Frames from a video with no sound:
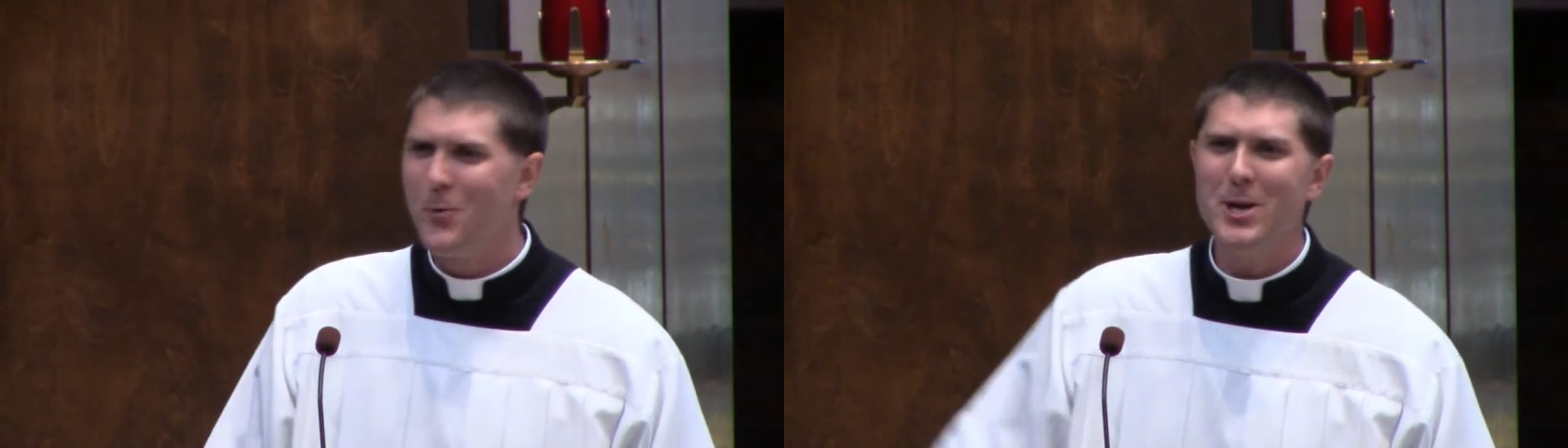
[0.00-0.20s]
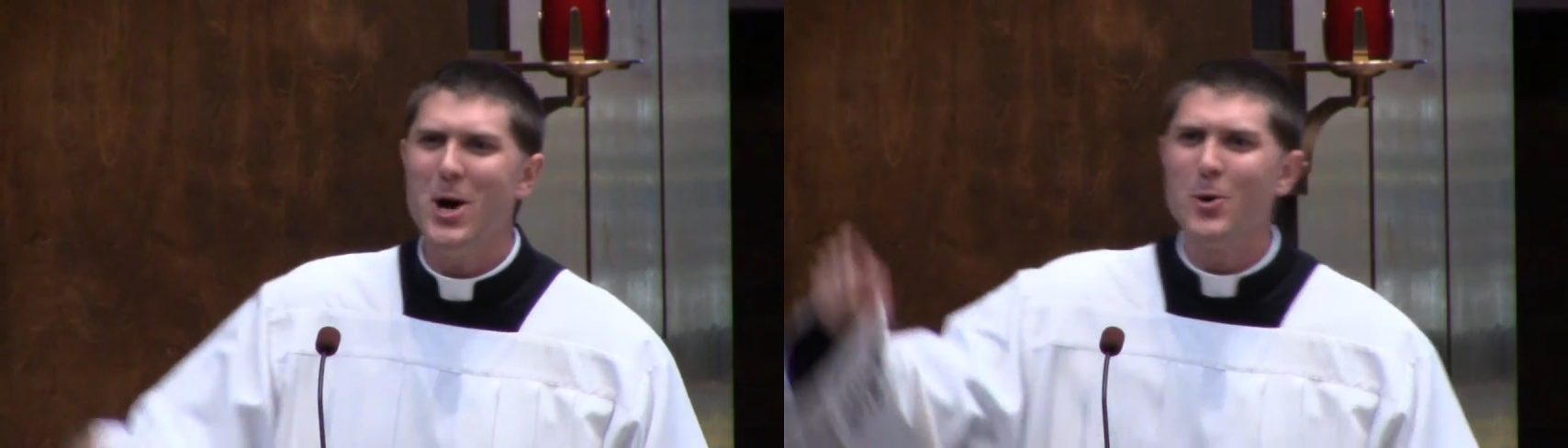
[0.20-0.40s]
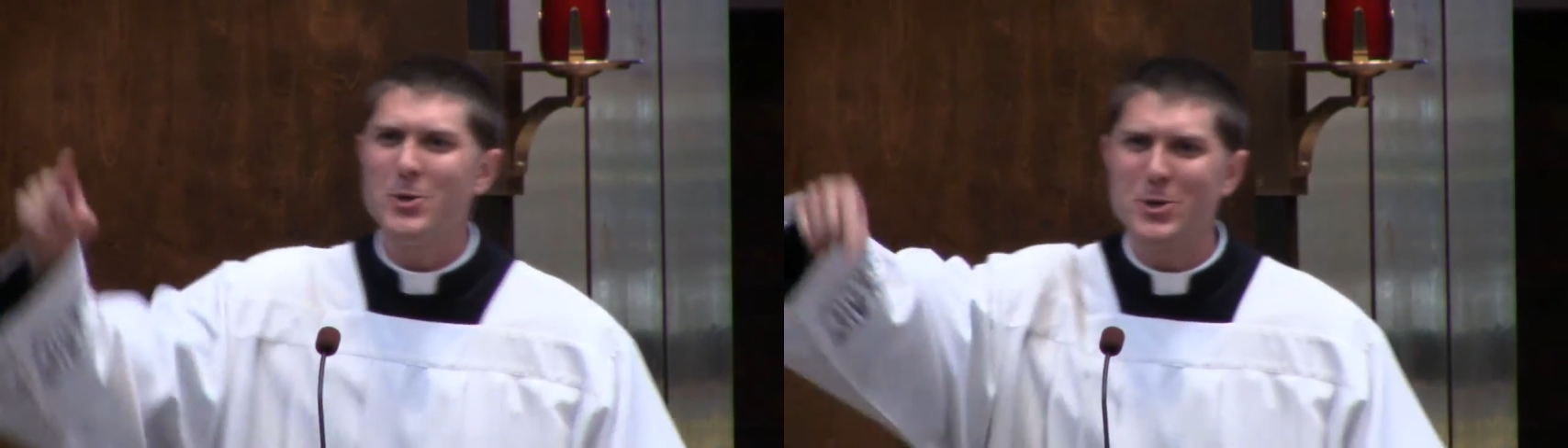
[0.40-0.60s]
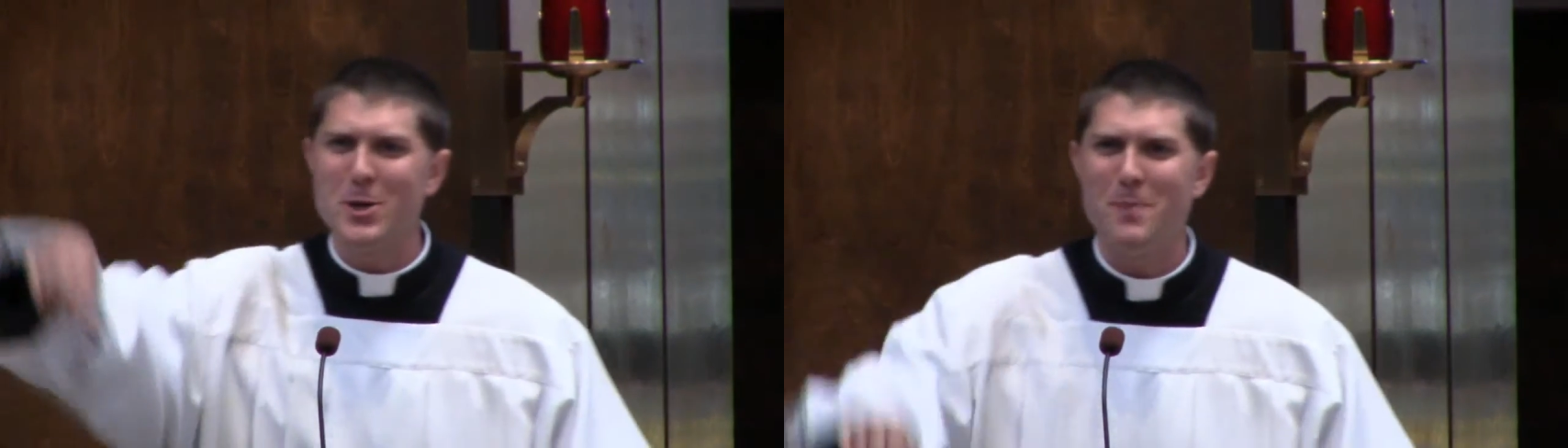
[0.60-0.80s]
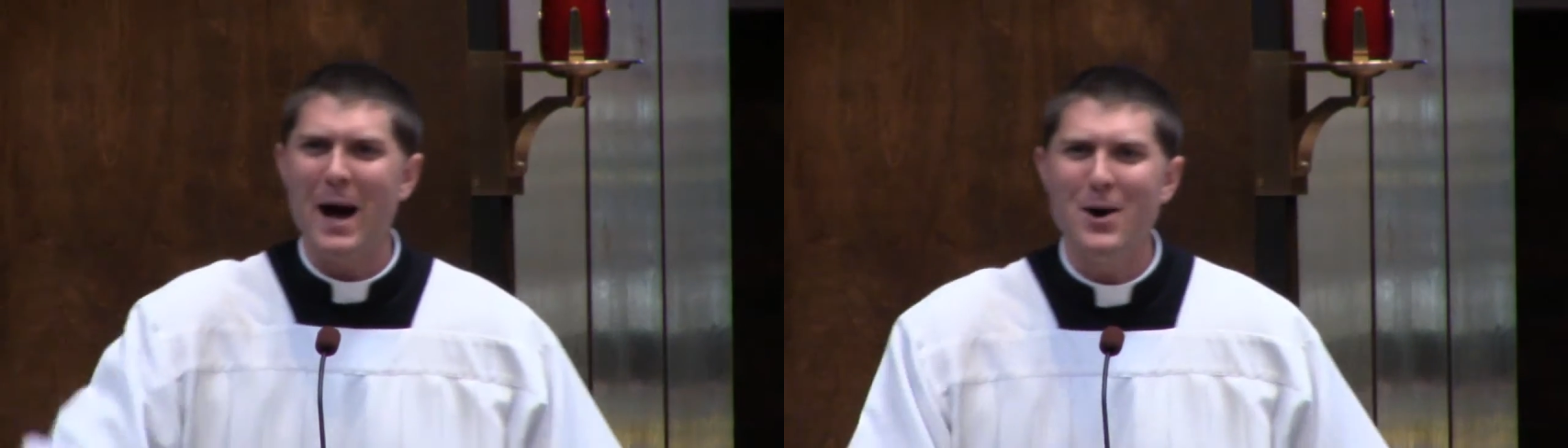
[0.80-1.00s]
We know what
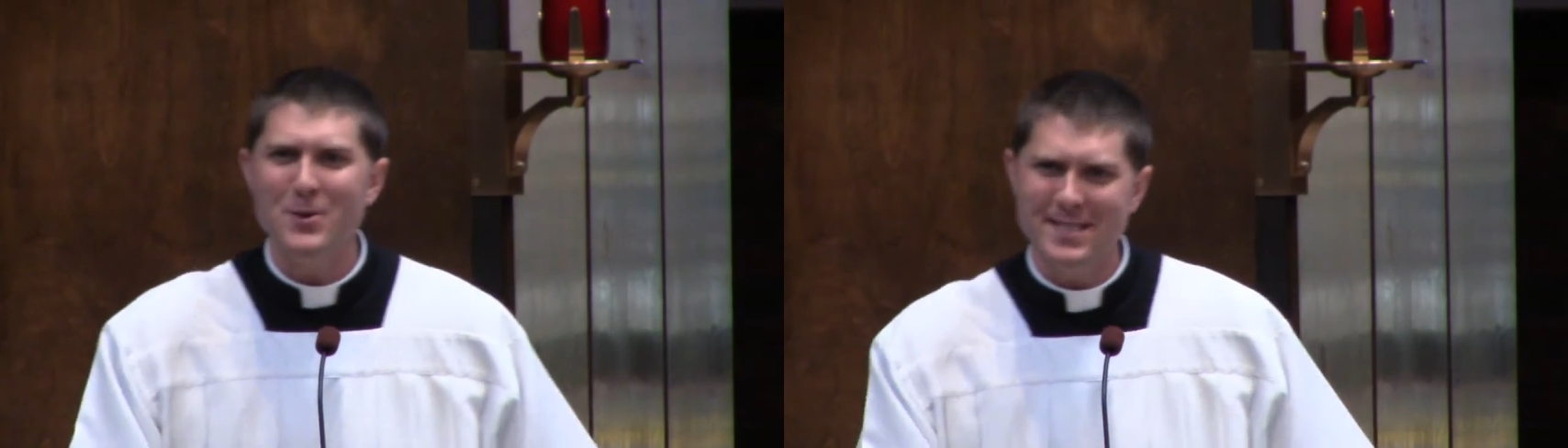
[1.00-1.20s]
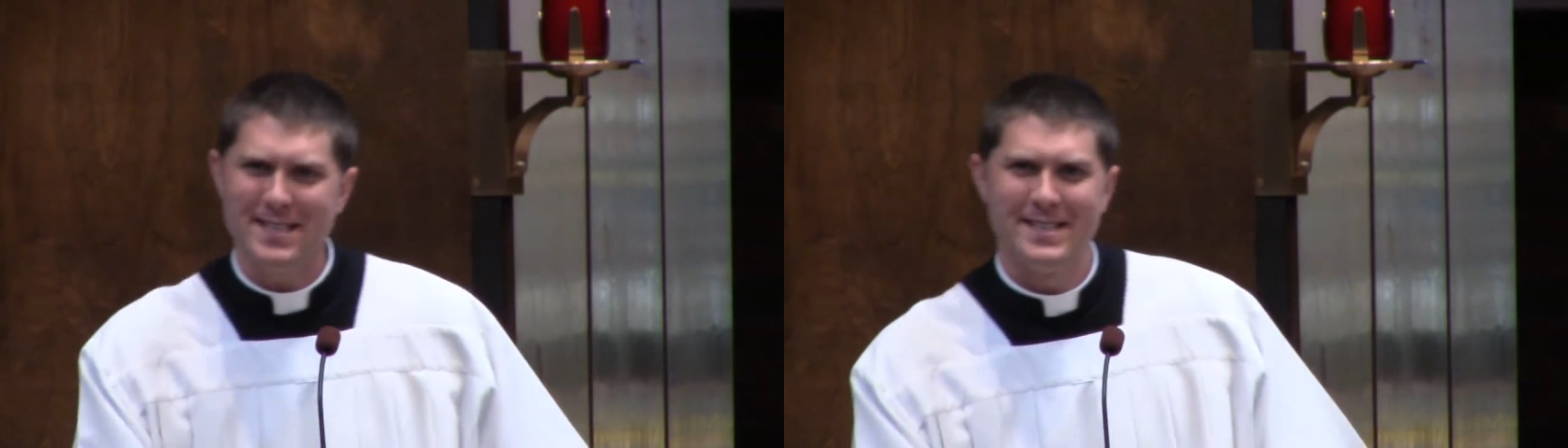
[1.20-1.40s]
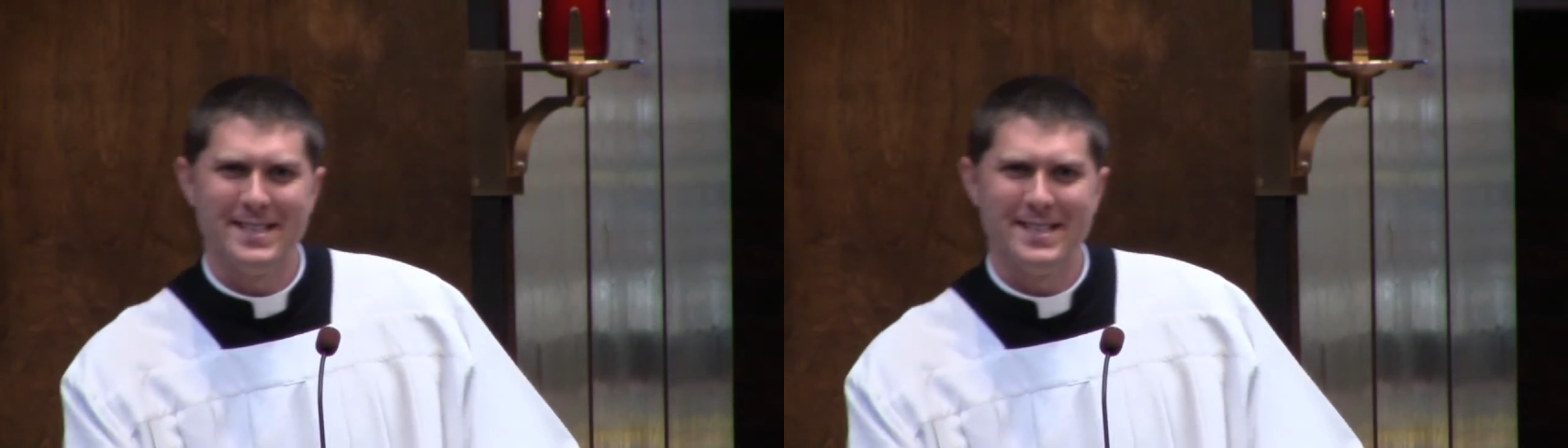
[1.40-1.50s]
you're about.